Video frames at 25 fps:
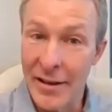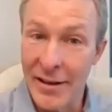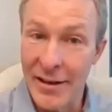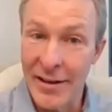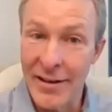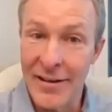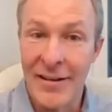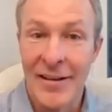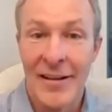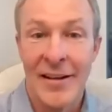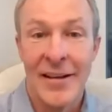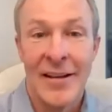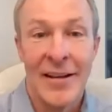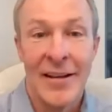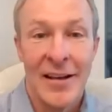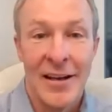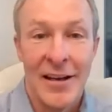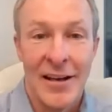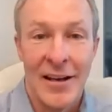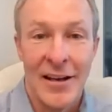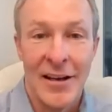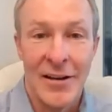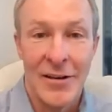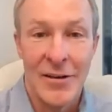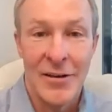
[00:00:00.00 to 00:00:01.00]
did
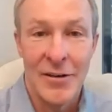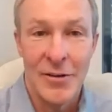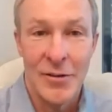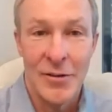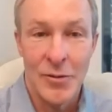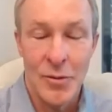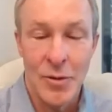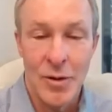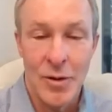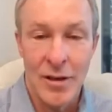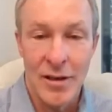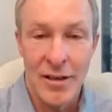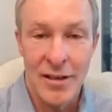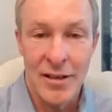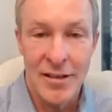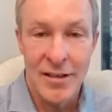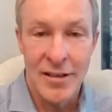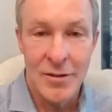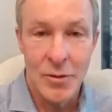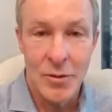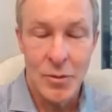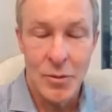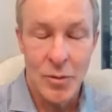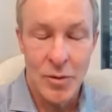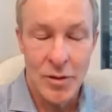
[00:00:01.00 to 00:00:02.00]

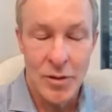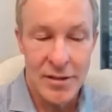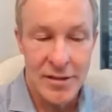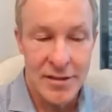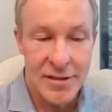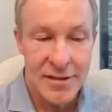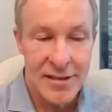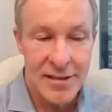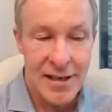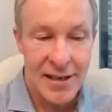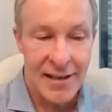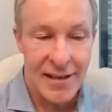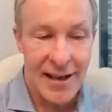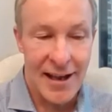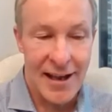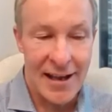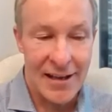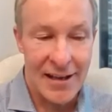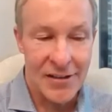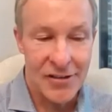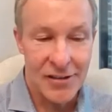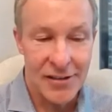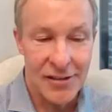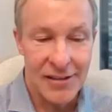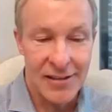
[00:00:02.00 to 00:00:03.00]
was take
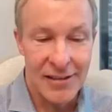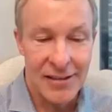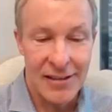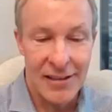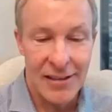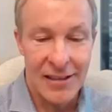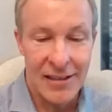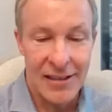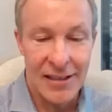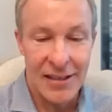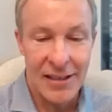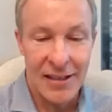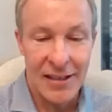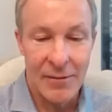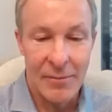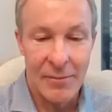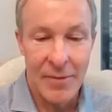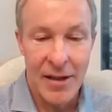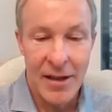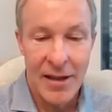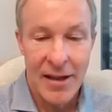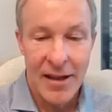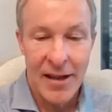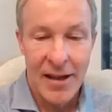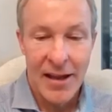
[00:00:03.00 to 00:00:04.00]
action.
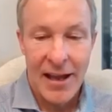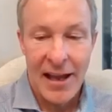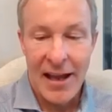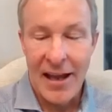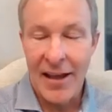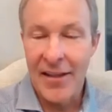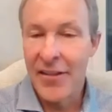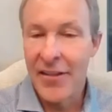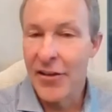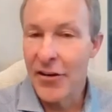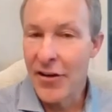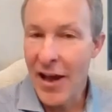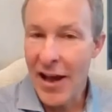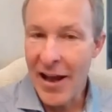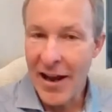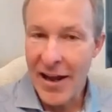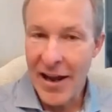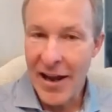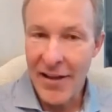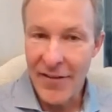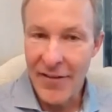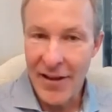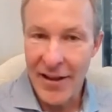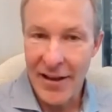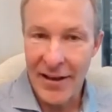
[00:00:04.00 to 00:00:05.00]
And the
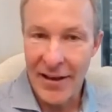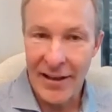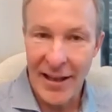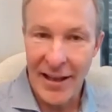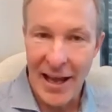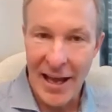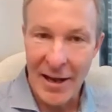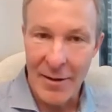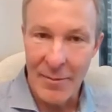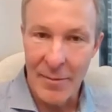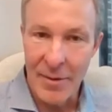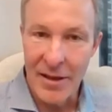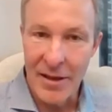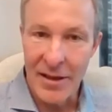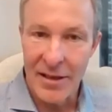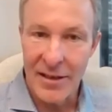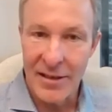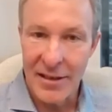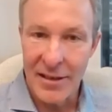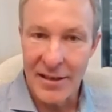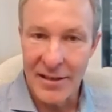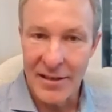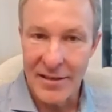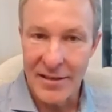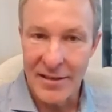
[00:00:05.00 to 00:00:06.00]
United Aviate Academy
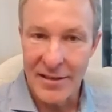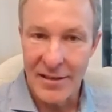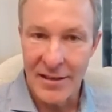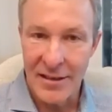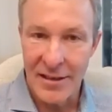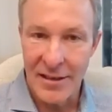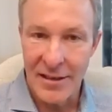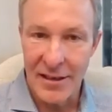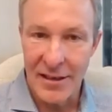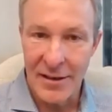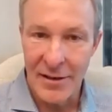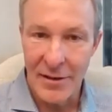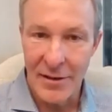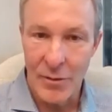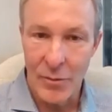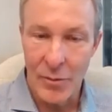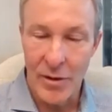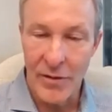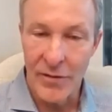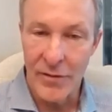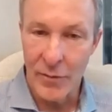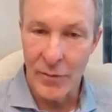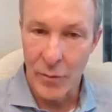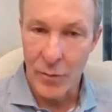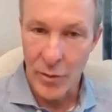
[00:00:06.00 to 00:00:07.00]
is,
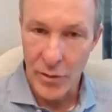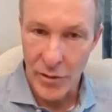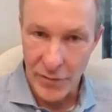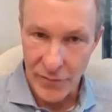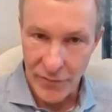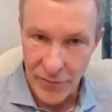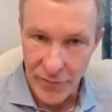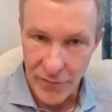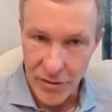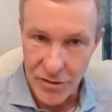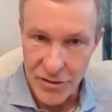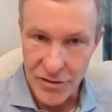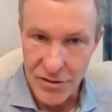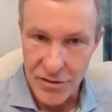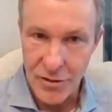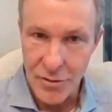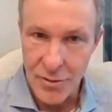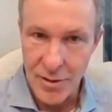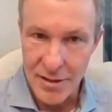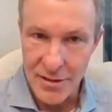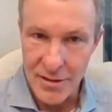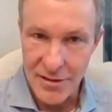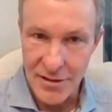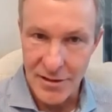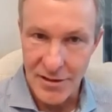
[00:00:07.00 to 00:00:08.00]
we're the first
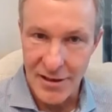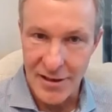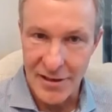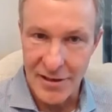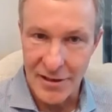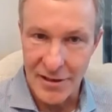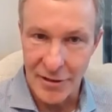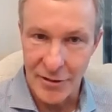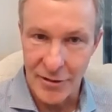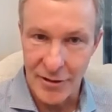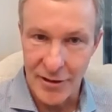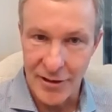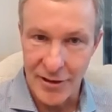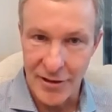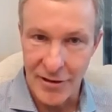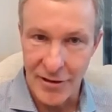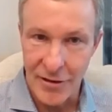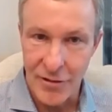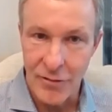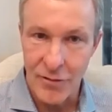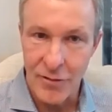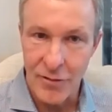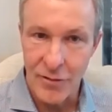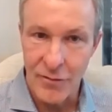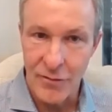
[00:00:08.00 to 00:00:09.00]
U.S. airline to create our
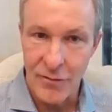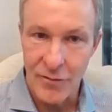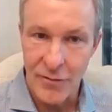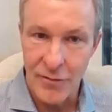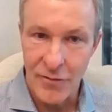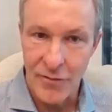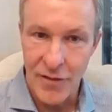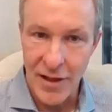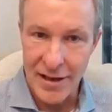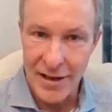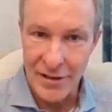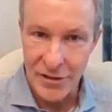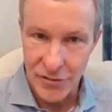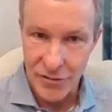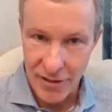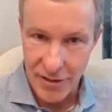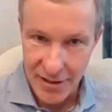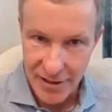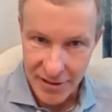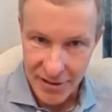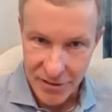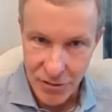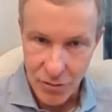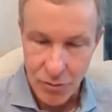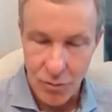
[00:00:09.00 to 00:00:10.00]
own flight
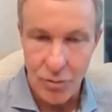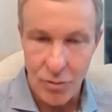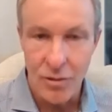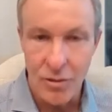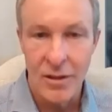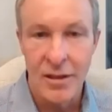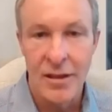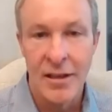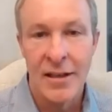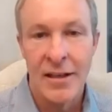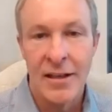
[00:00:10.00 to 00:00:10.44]
training school,